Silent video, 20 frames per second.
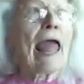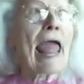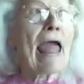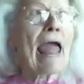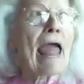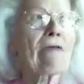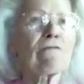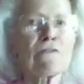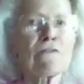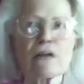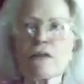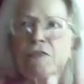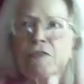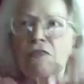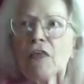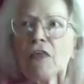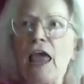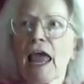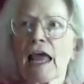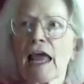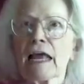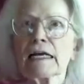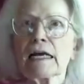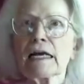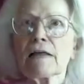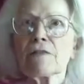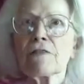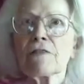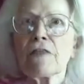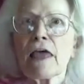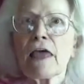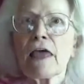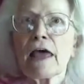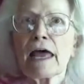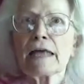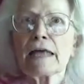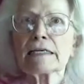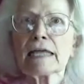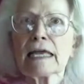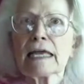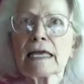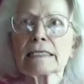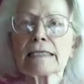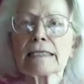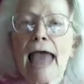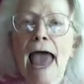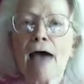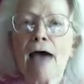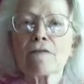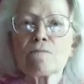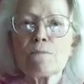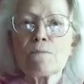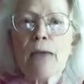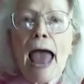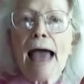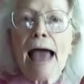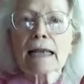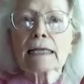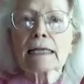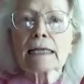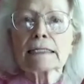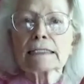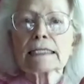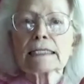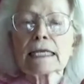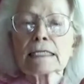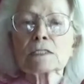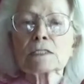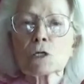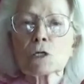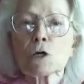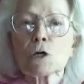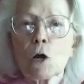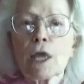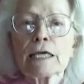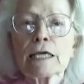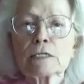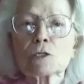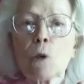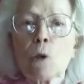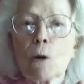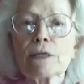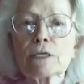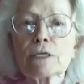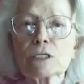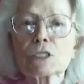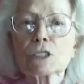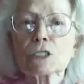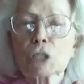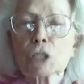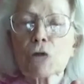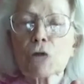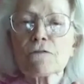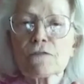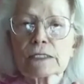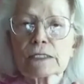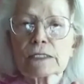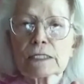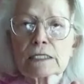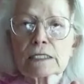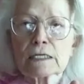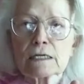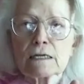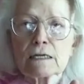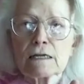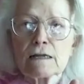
Everything that is out of balance is going to surface.